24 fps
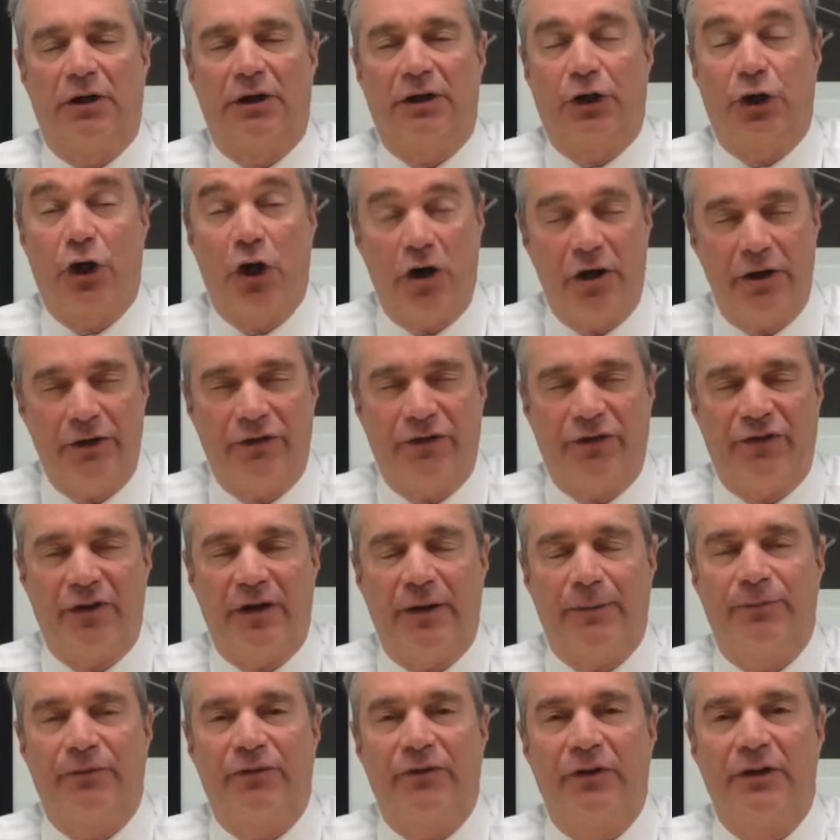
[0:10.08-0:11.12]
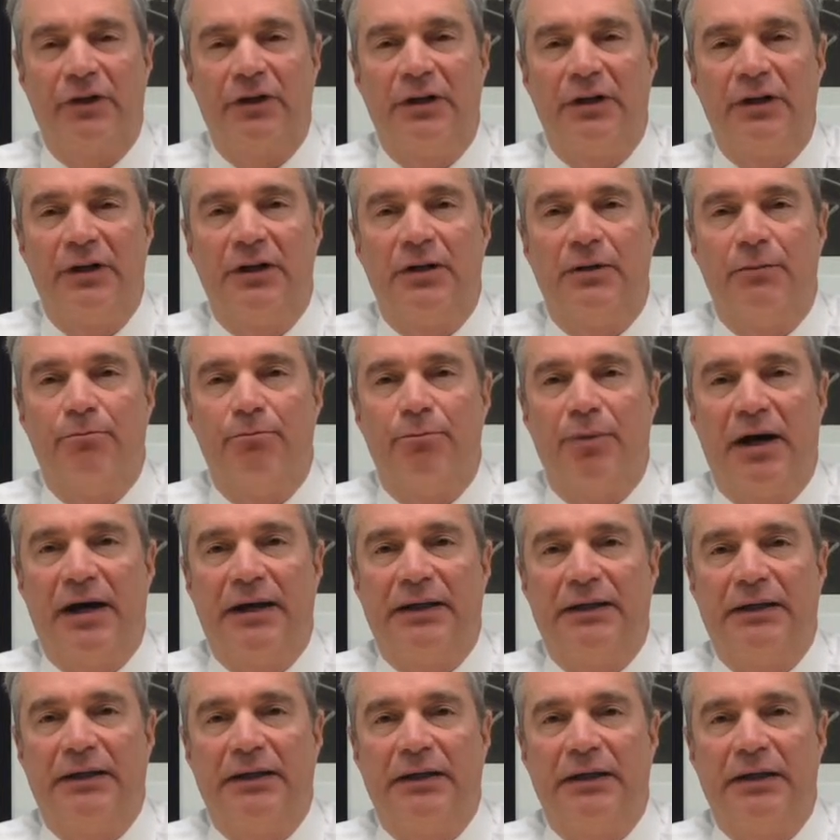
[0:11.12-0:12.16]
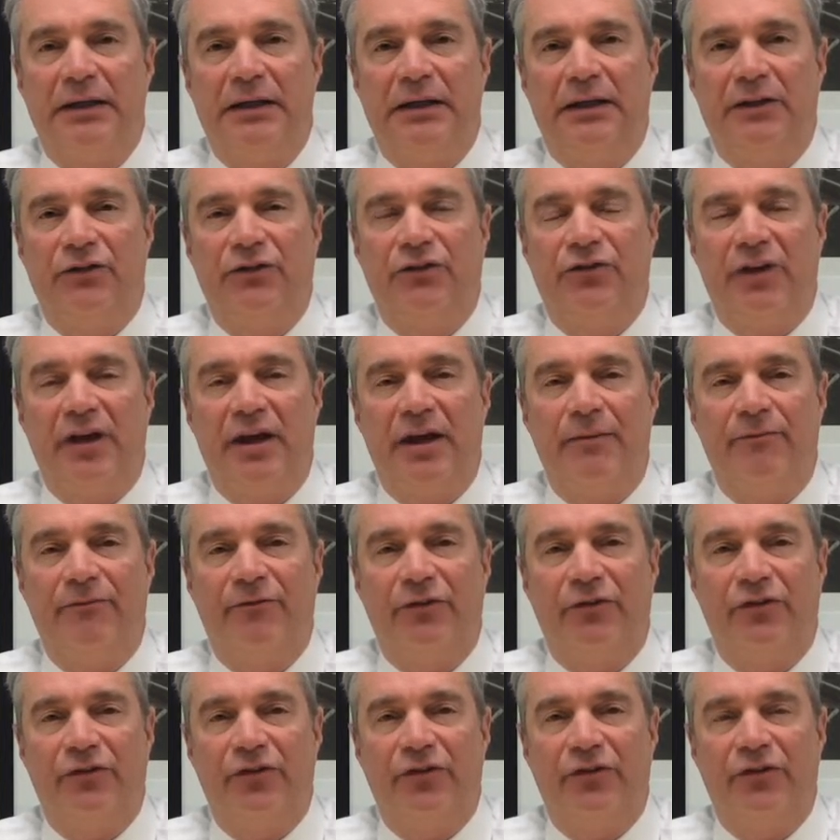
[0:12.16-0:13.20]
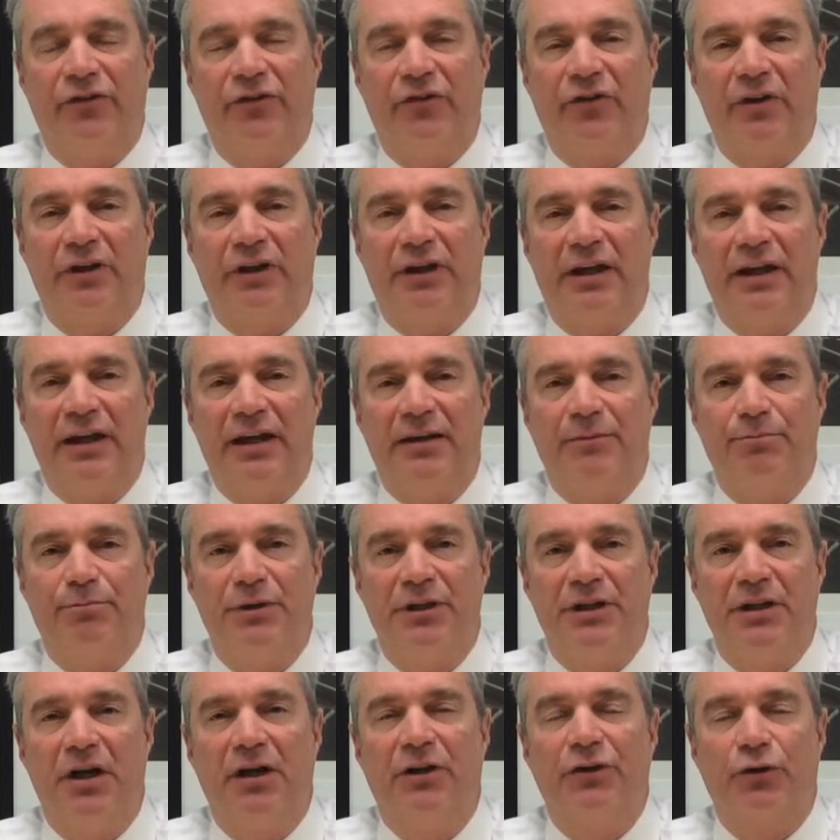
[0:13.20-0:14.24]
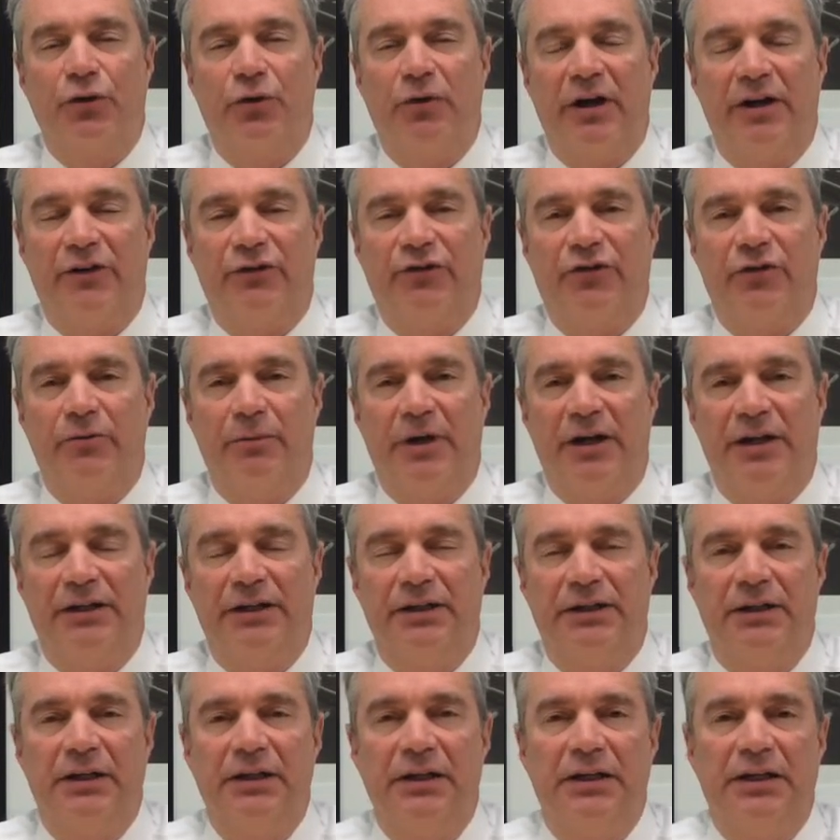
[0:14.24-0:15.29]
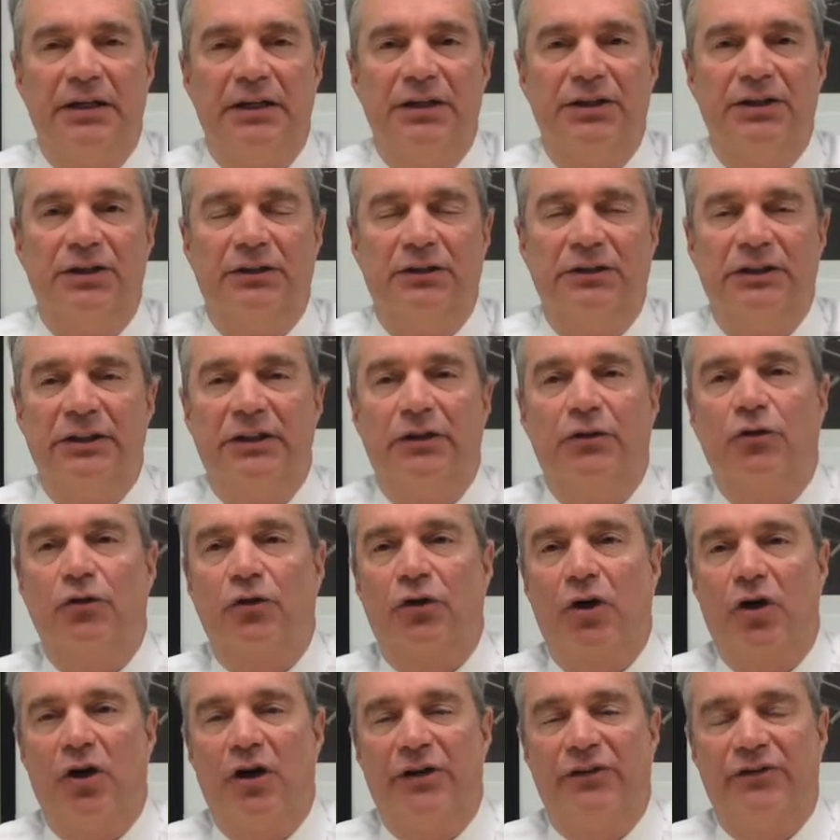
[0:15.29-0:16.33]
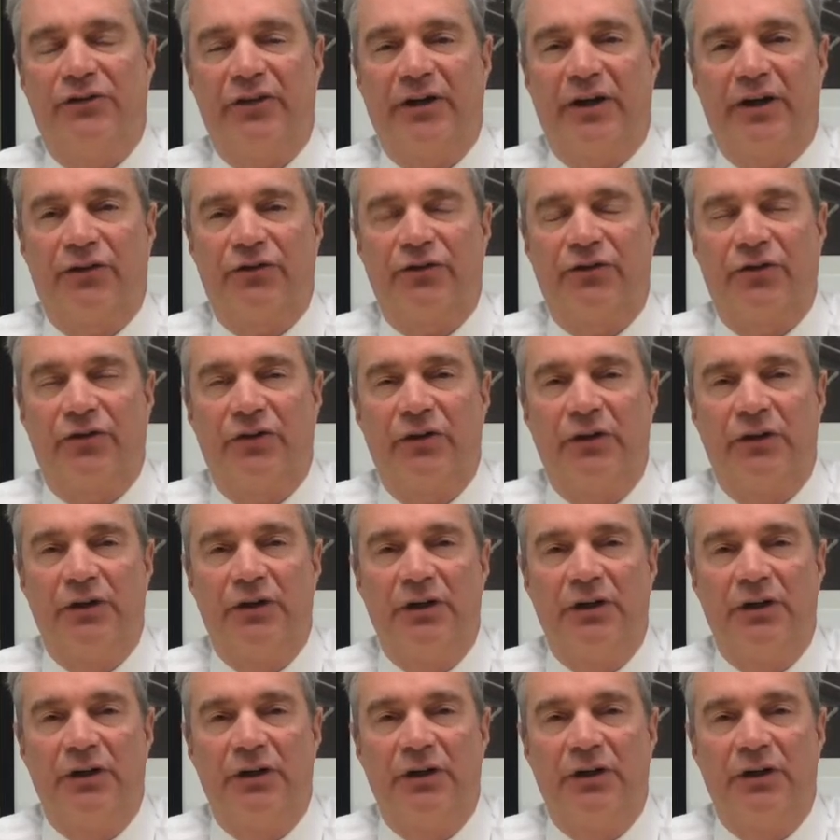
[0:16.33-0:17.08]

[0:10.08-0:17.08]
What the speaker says: concept, but its emphasis can't be underestimated in the legal context.